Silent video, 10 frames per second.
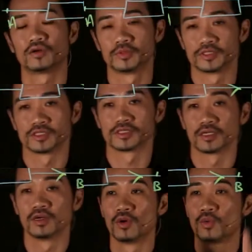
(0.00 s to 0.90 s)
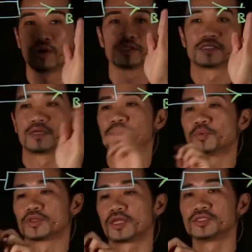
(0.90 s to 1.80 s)
an 8 ohm resistor, what is the
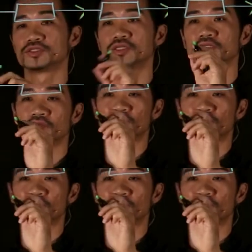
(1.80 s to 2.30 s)
potential